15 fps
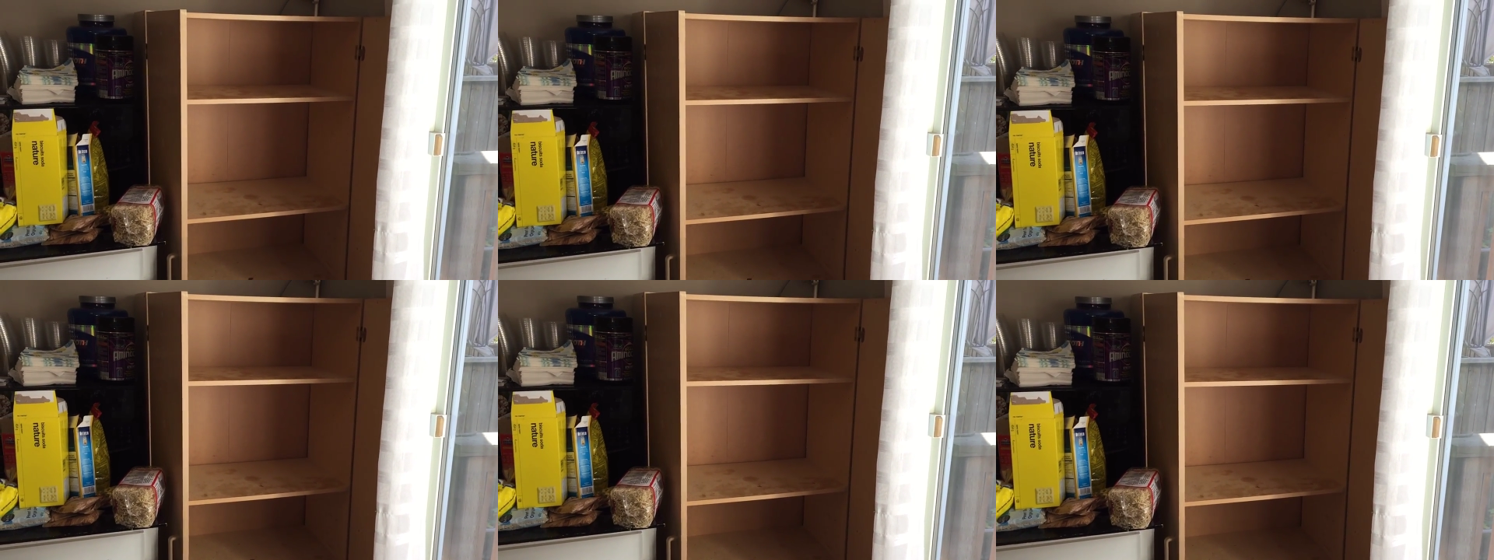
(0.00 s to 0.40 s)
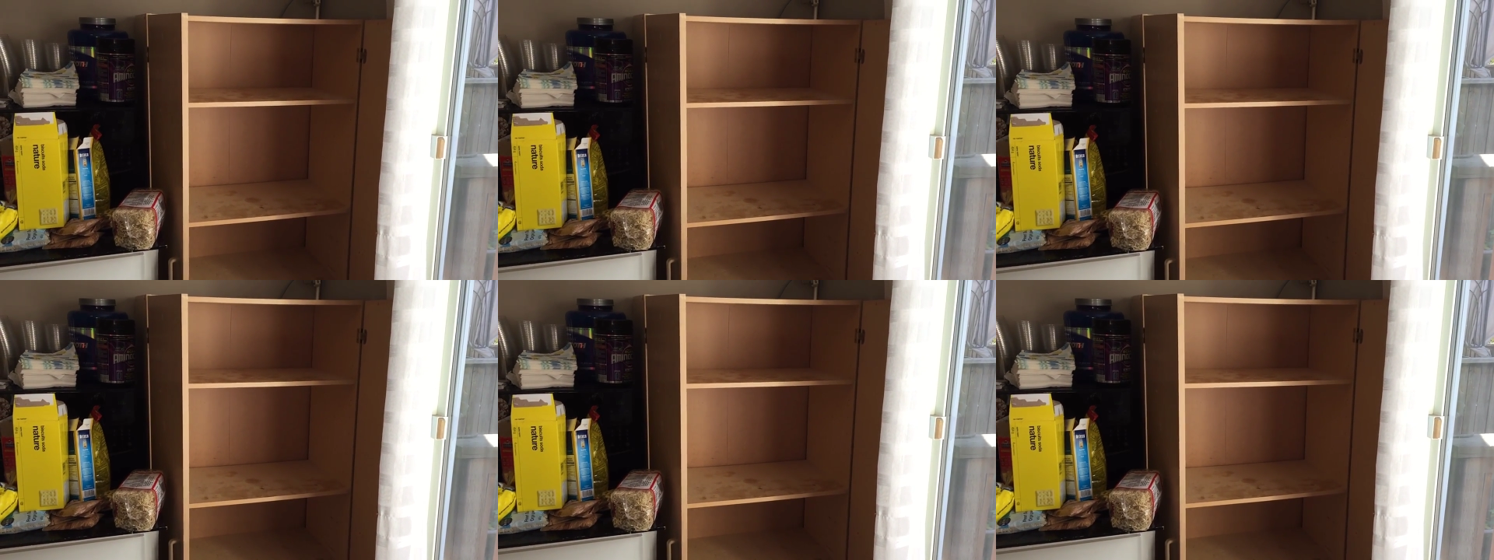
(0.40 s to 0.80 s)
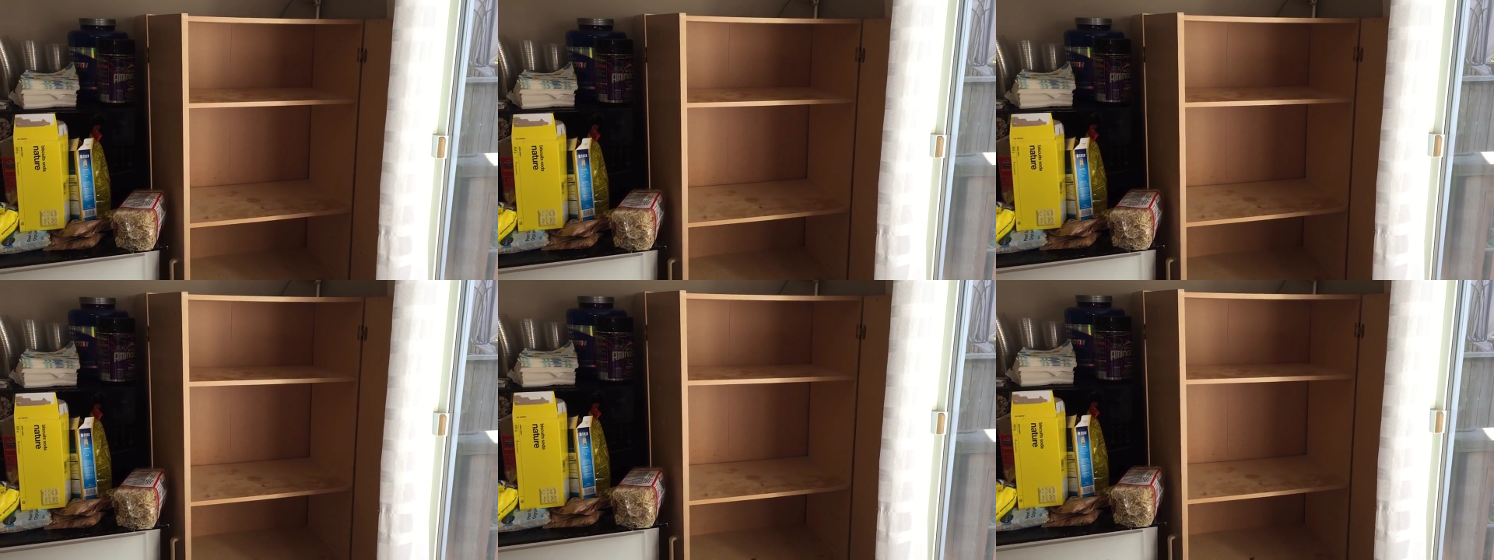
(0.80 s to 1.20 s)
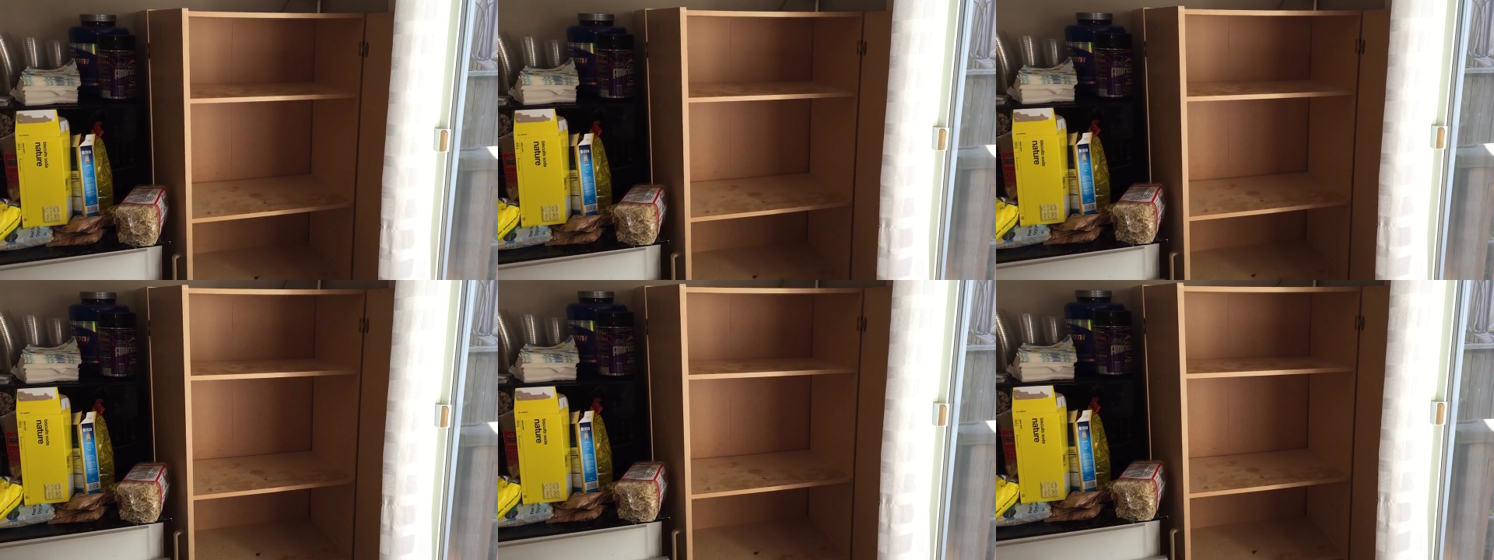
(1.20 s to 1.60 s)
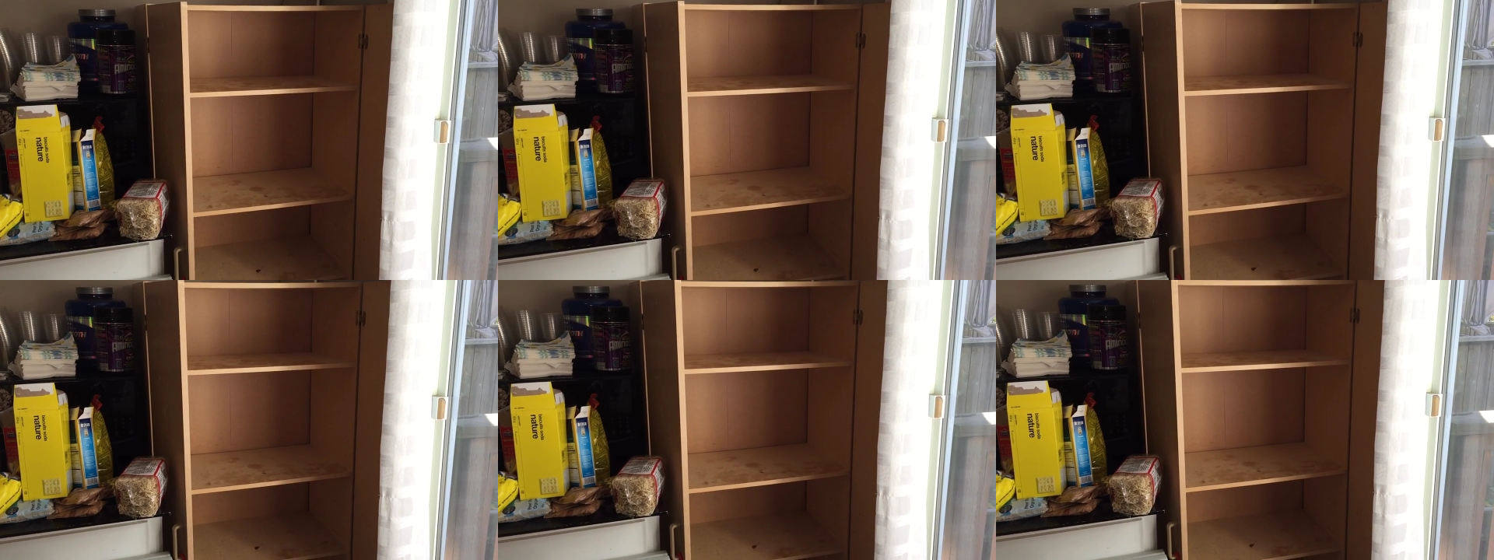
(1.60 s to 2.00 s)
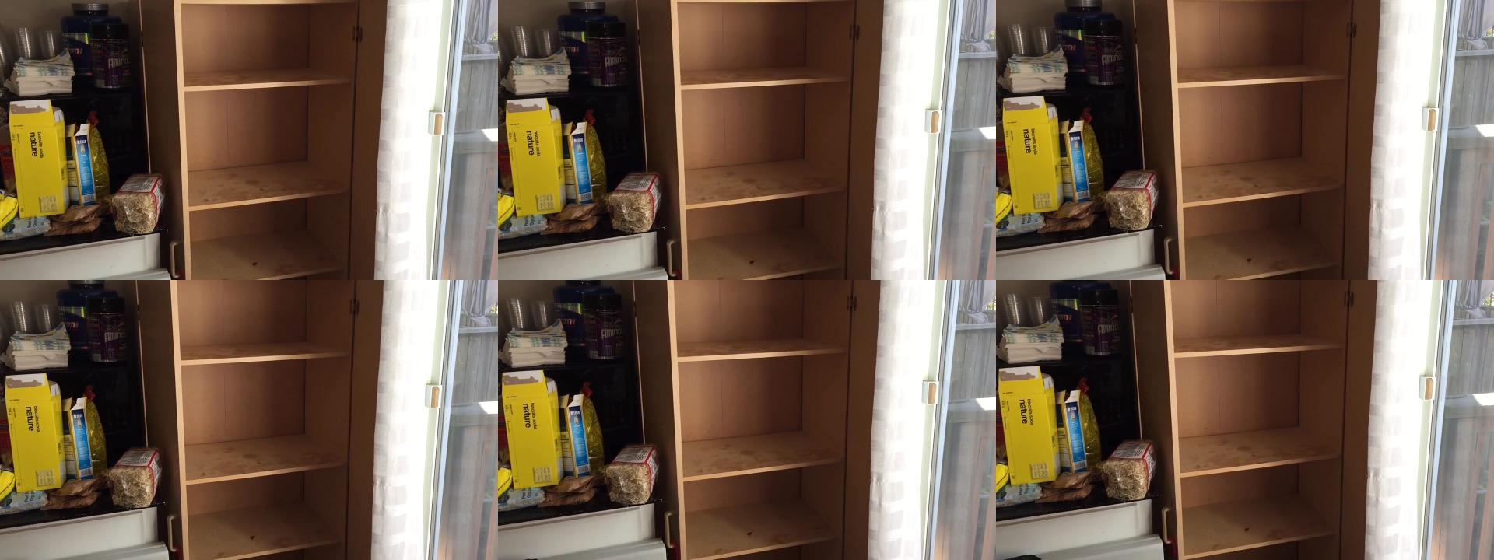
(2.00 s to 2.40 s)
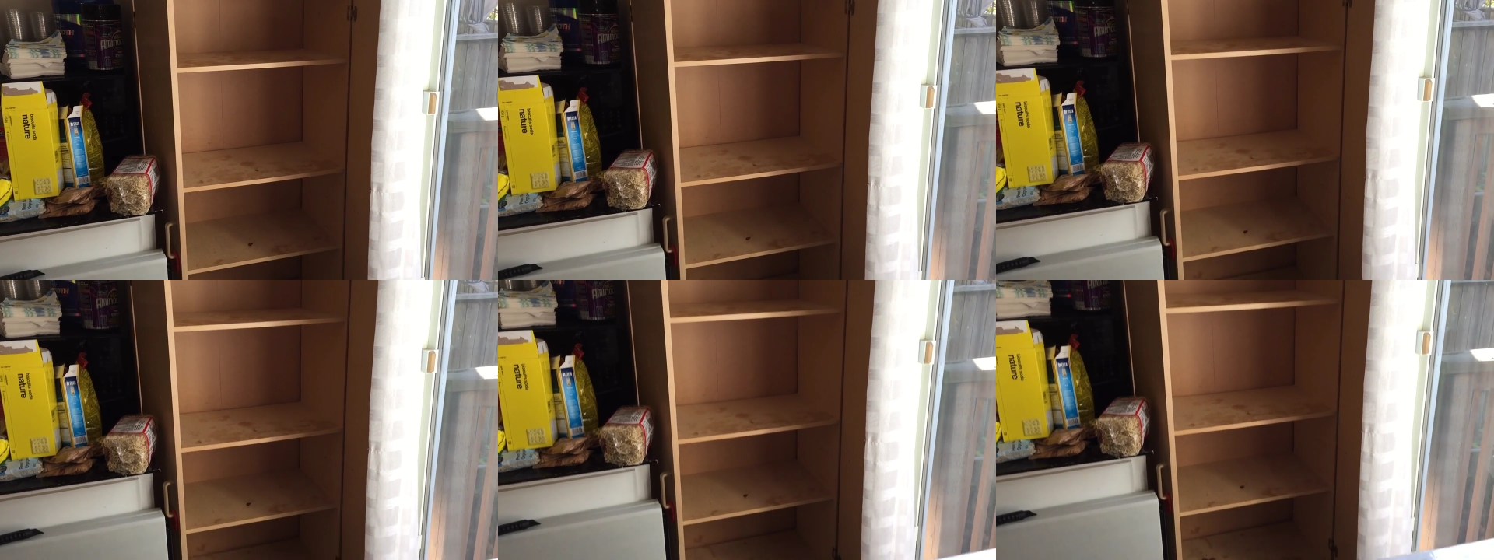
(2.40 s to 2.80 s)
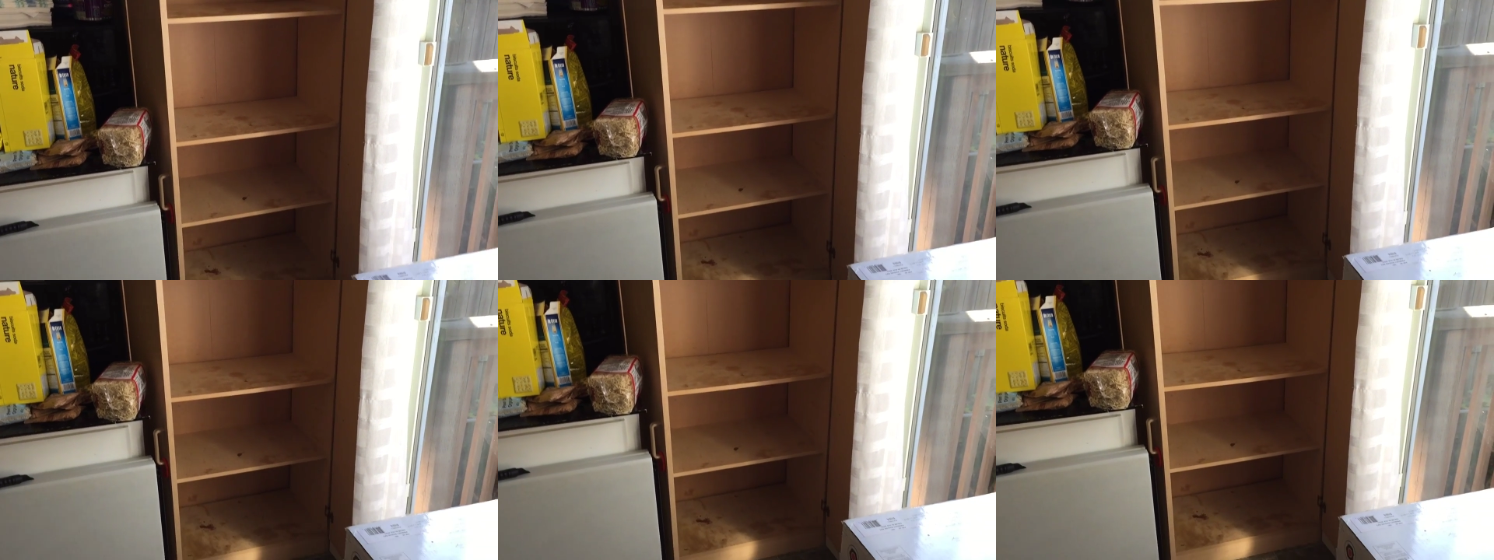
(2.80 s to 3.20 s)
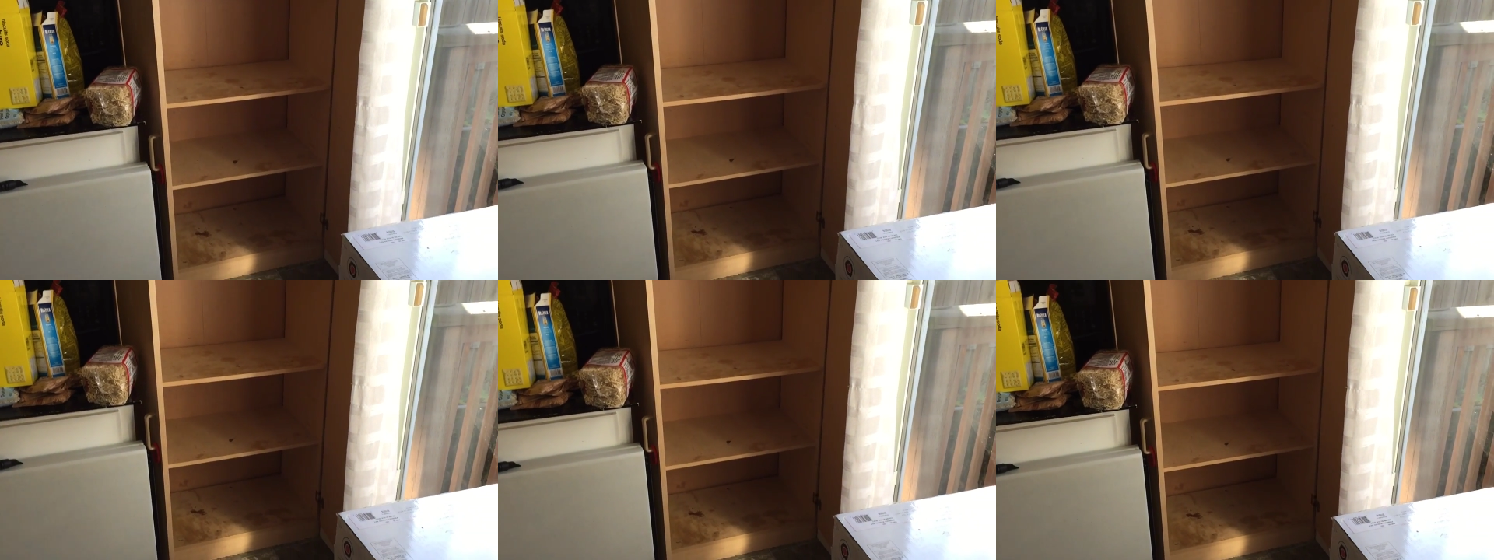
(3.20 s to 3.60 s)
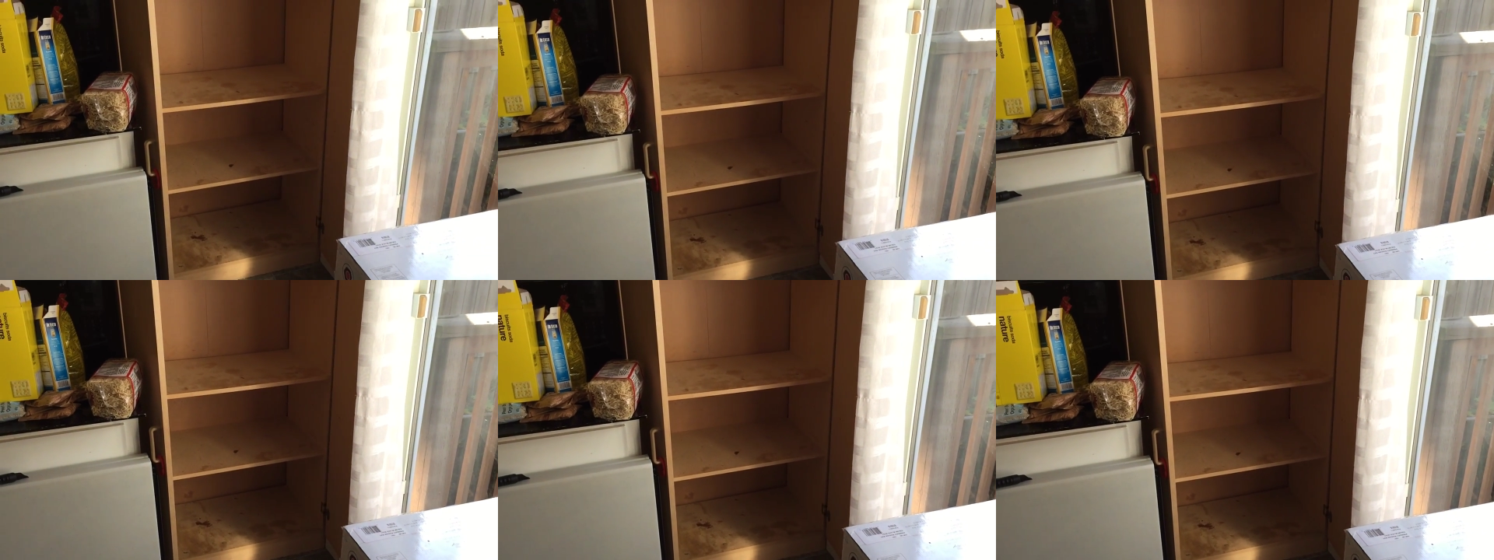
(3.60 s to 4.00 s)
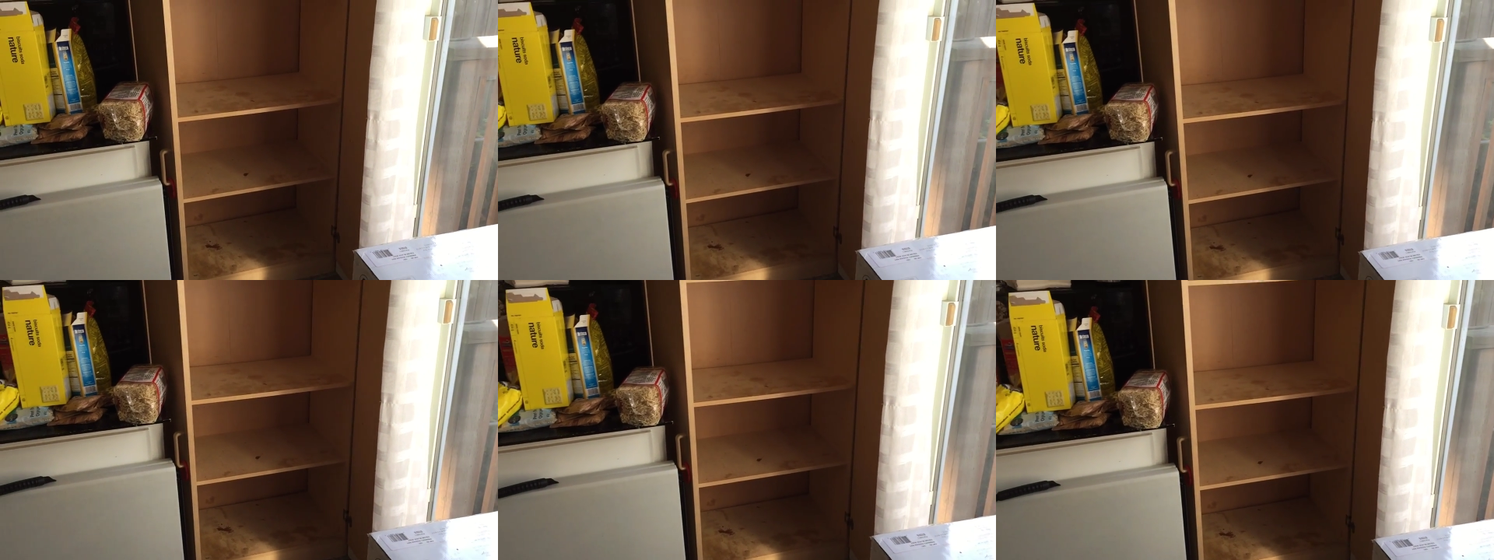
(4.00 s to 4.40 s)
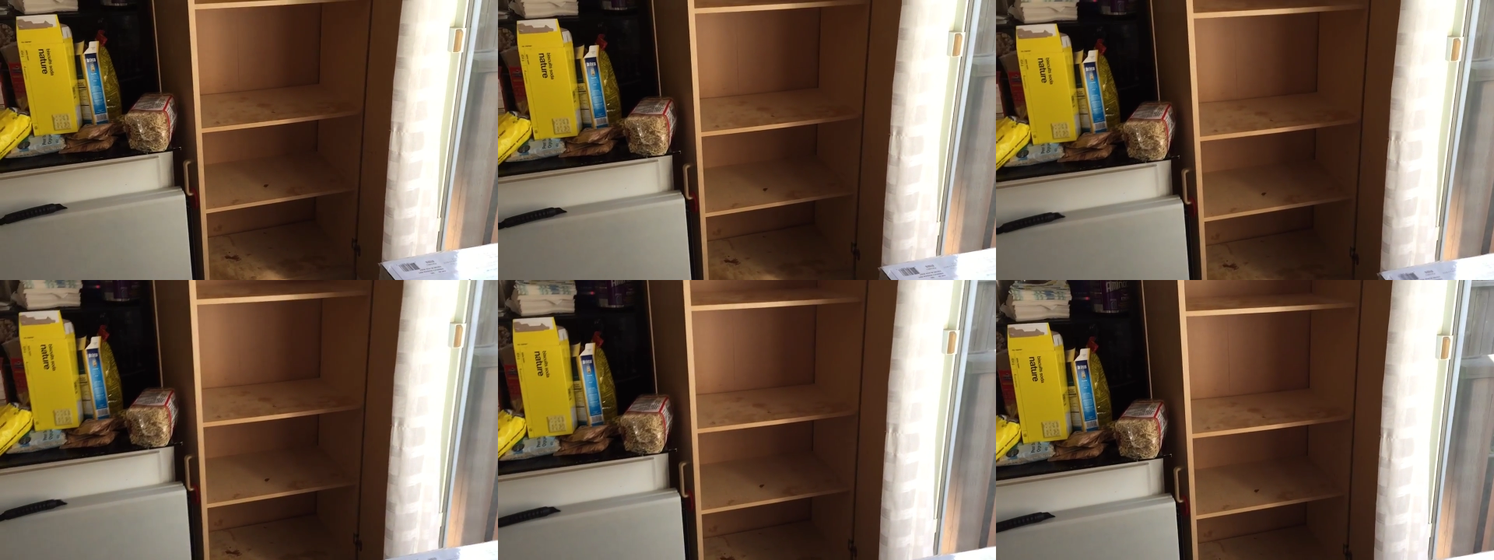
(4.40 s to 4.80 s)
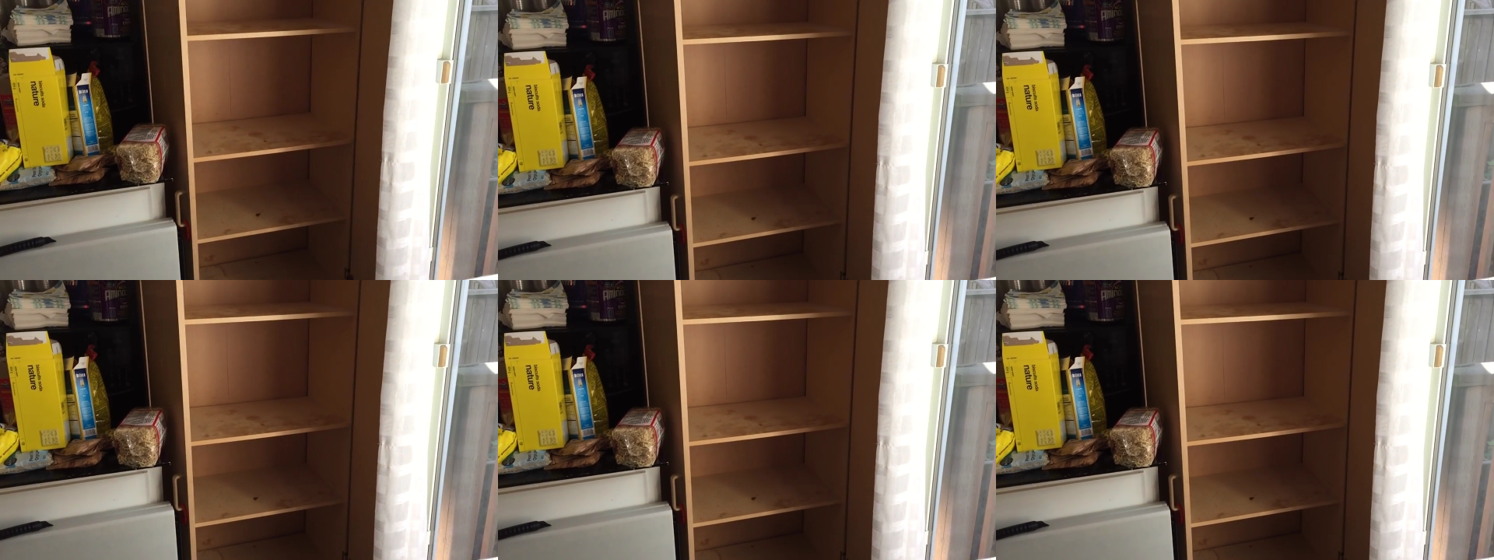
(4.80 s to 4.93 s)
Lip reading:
[unreadable: no face in view]